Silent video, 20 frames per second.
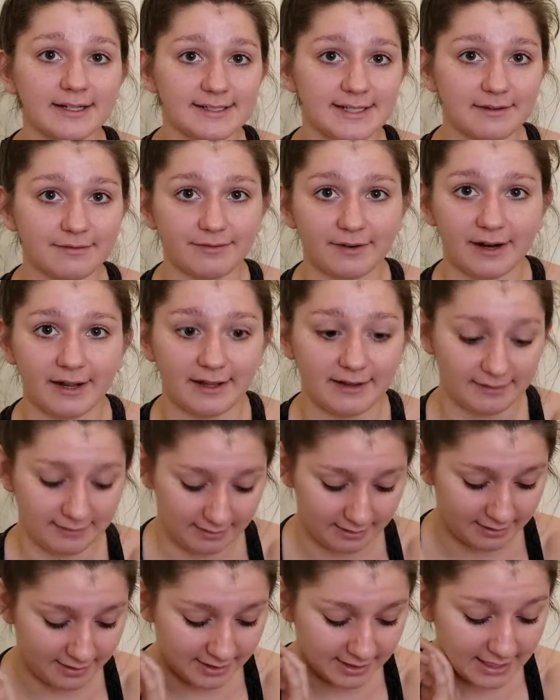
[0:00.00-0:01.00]
different
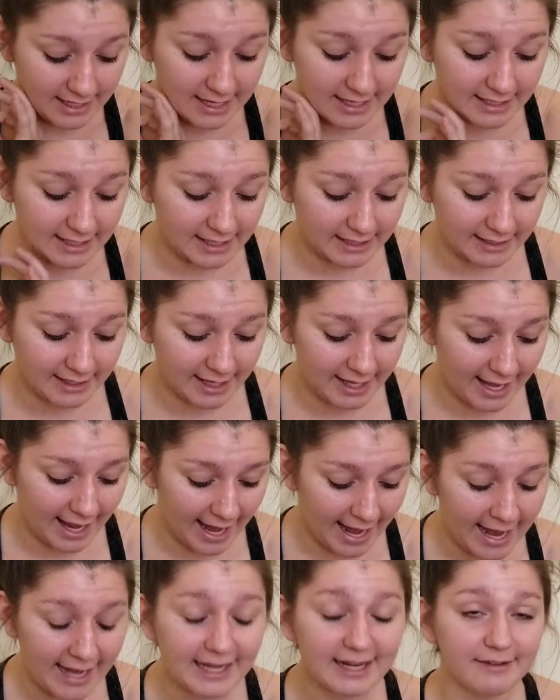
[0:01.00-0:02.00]
than eating
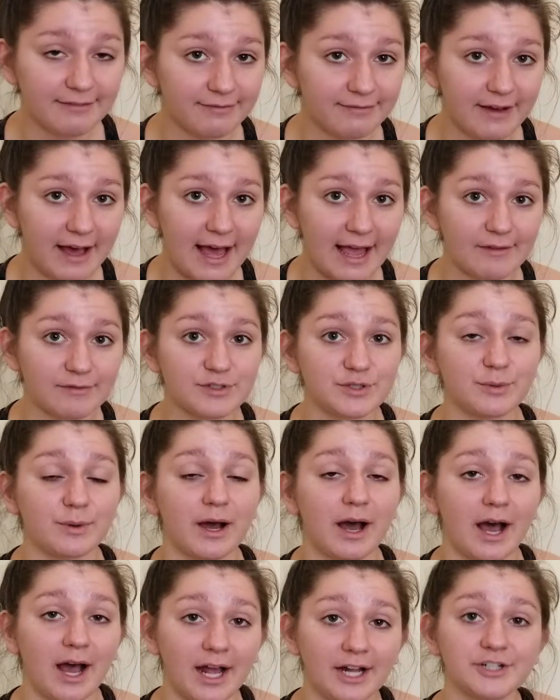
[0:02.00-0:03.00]
85 to
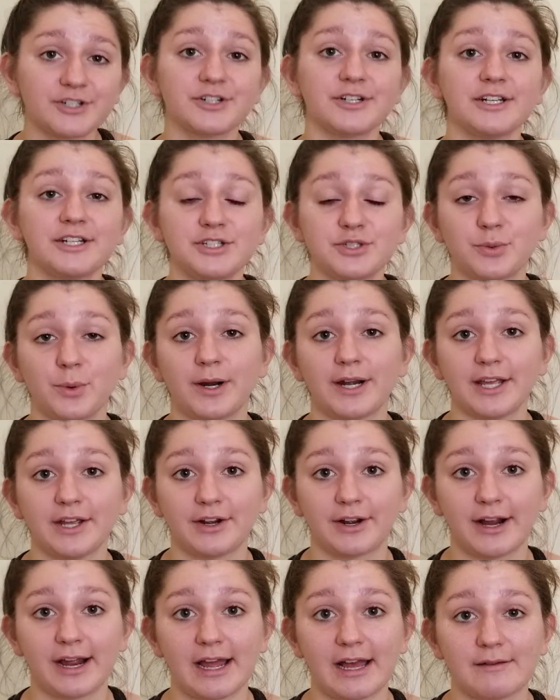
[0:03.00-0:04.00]
120
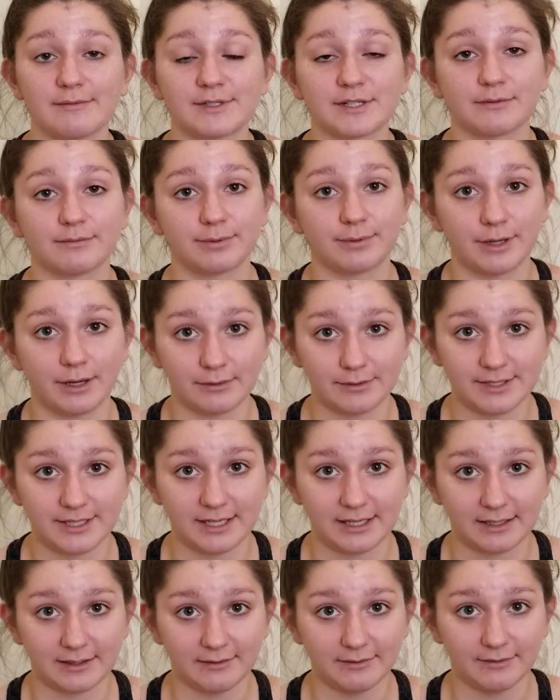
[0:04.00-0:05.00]
grams of
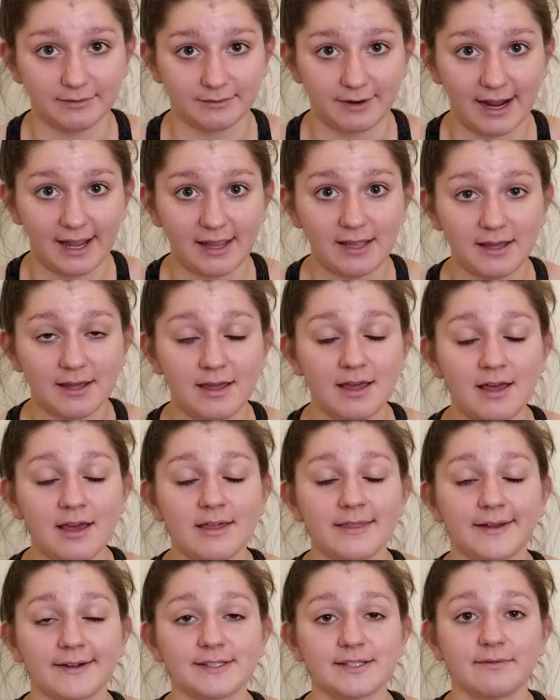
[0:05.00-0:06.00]
protein, right?
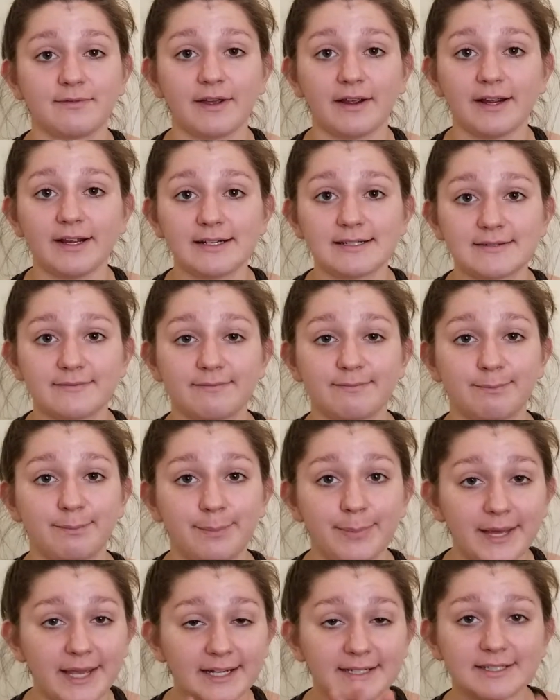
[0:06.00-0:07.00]
There's a very
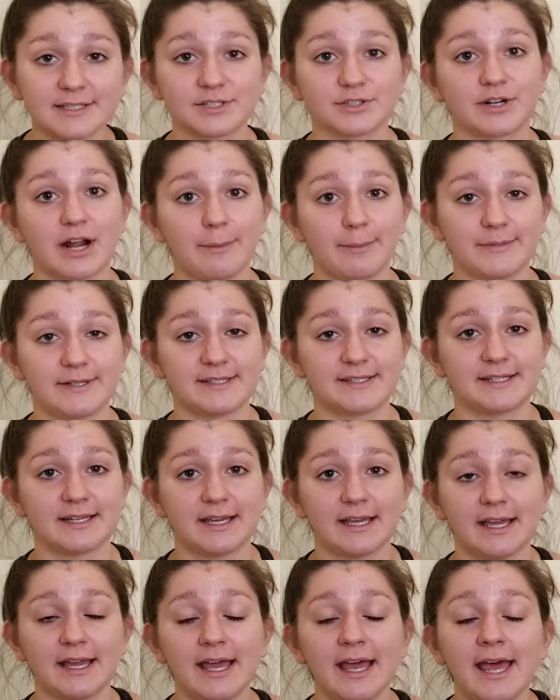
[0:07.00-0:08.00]
big
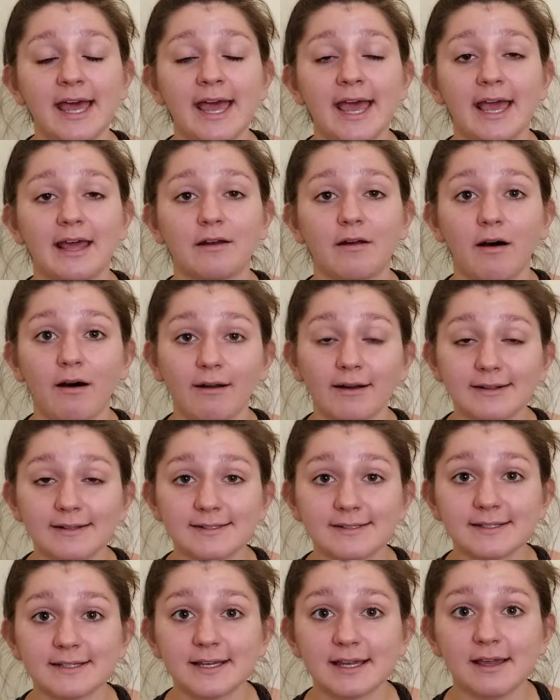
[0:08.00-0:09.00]
discrepancy. And
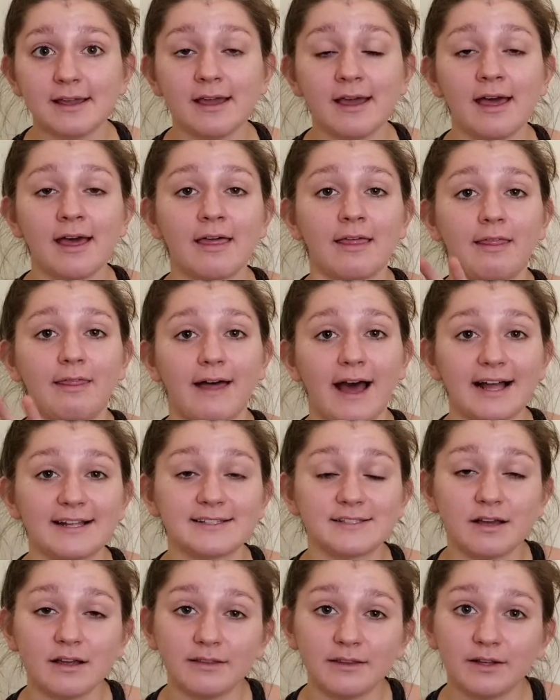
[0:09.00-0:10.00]
honestly, that's
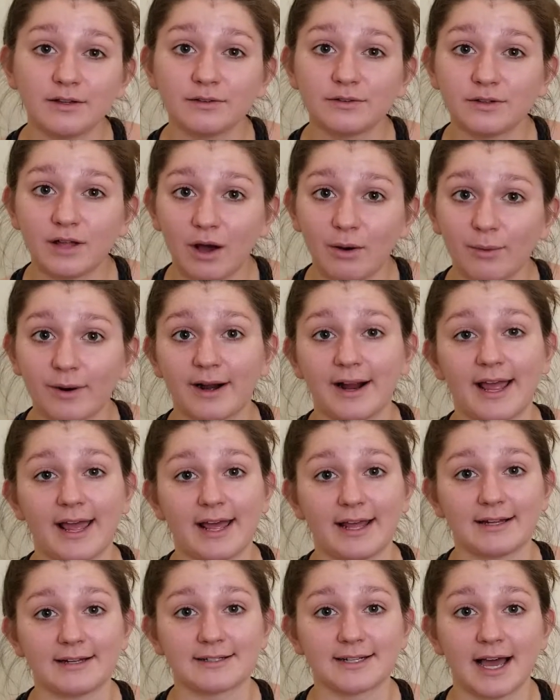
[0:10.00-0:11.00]
on the lower
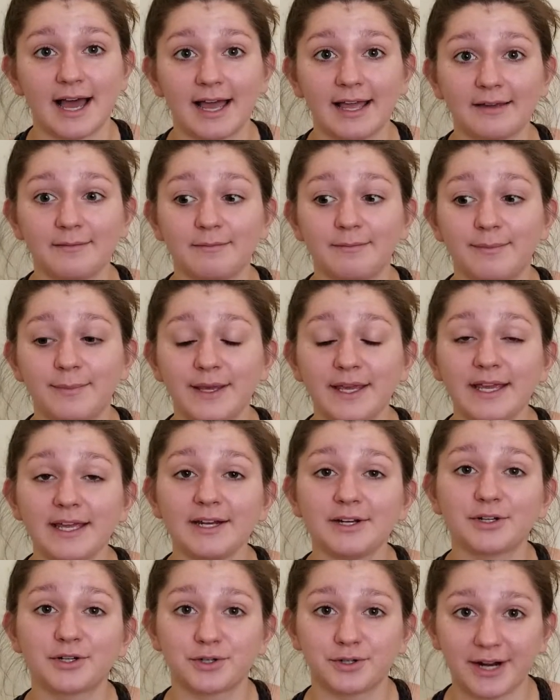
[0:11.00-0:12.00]
end. I'm
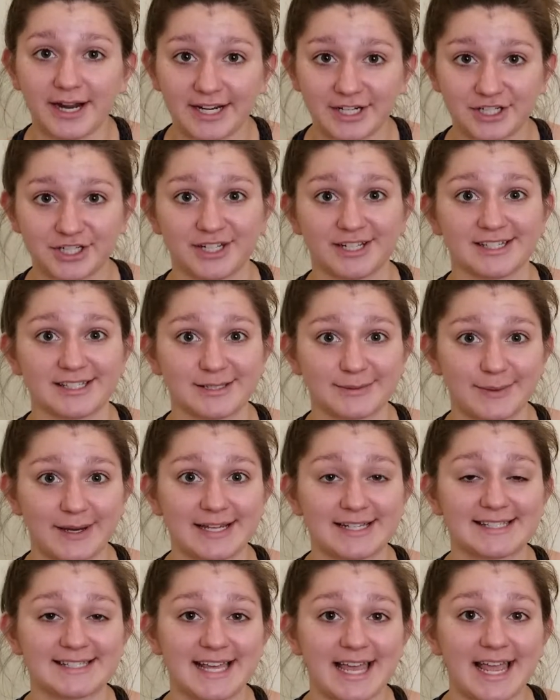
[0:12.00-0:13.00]
being gracious by
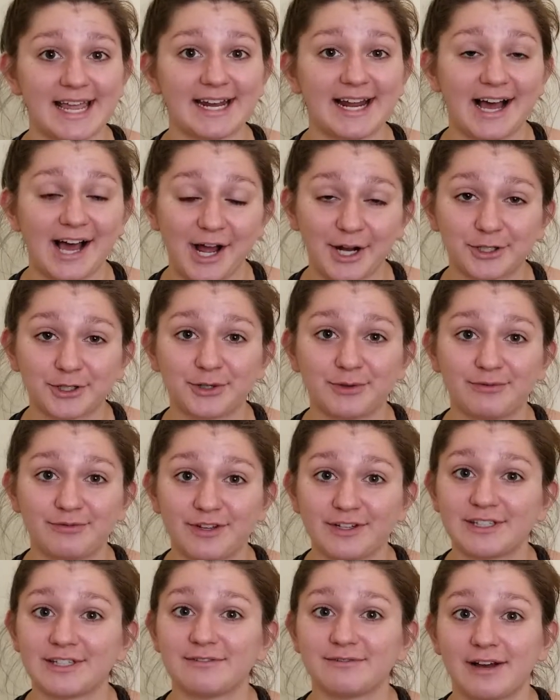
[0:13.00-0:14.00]
saying
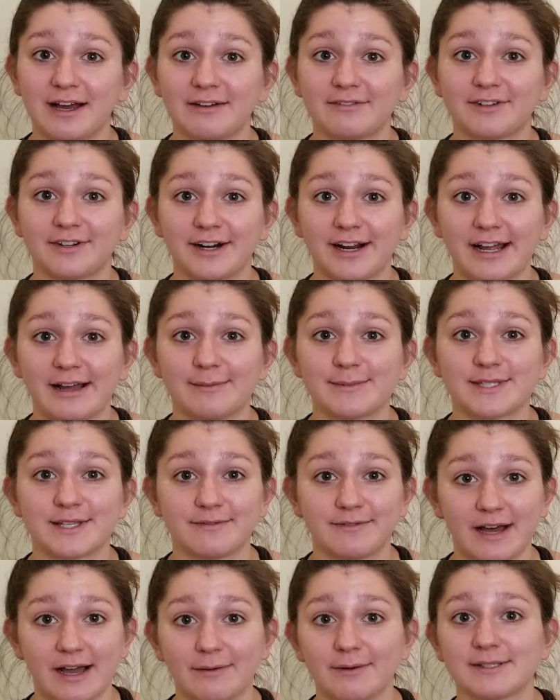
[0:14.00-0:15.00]
155 grams
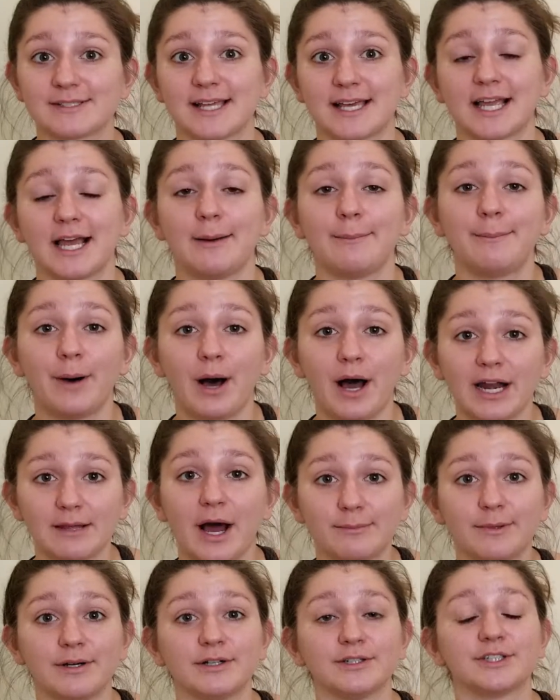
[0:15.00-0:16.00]
if I was like a
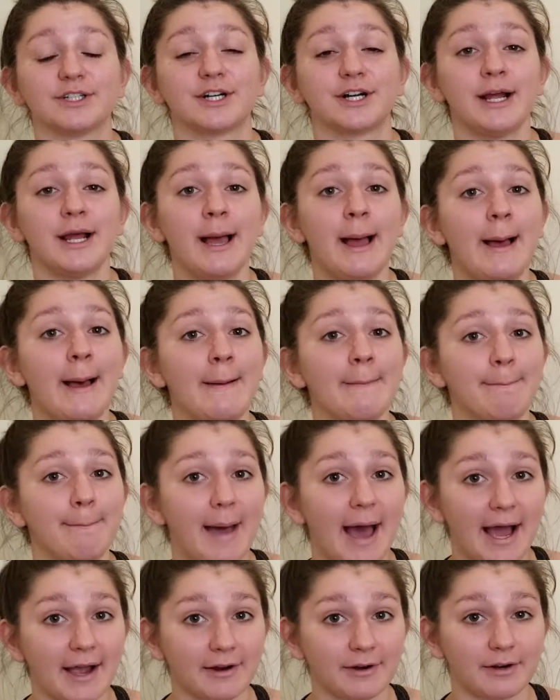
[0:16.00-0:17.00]
bodybuilder
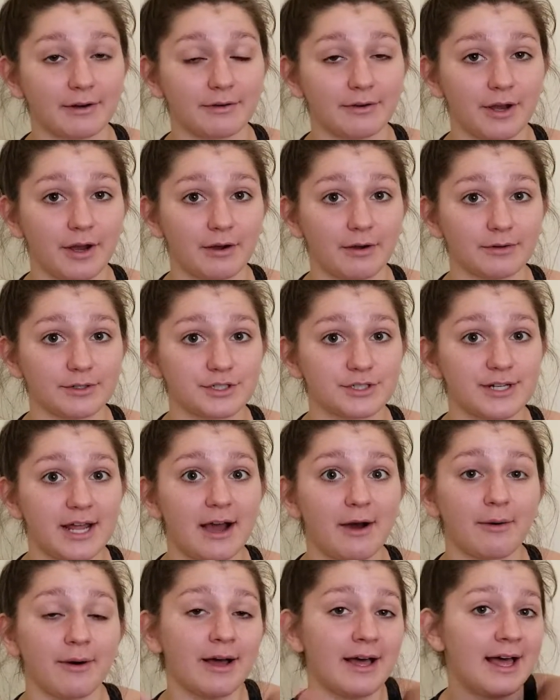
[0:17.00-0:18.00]
macro coach.
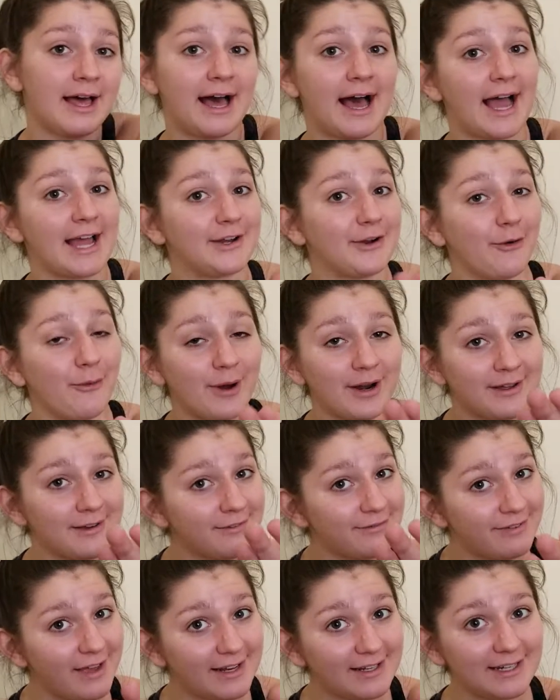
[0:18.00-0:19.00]
Now, I don't want to
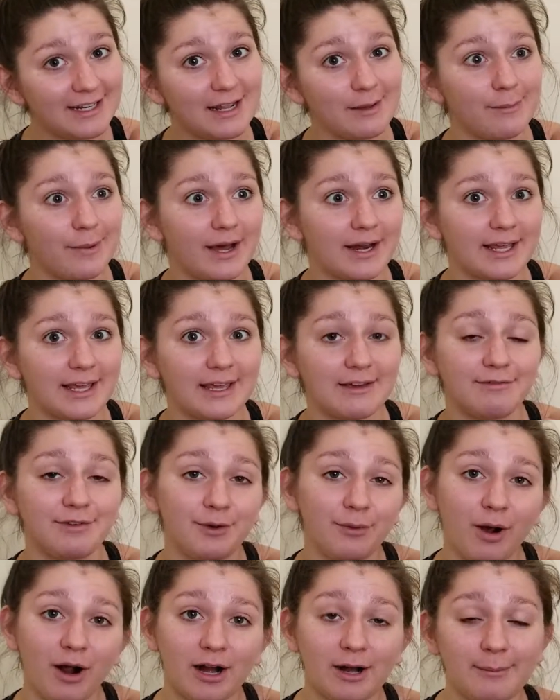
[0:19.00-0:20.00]
offend anybody if you
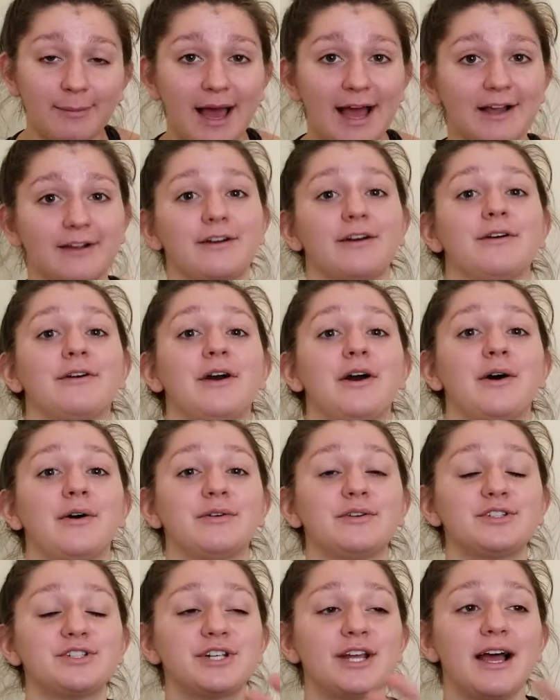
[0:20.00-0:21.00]
are a macro
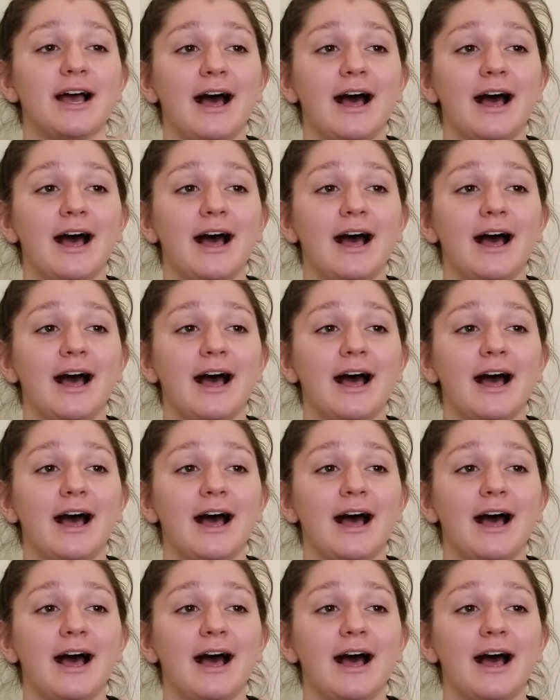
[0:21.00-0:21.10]
coach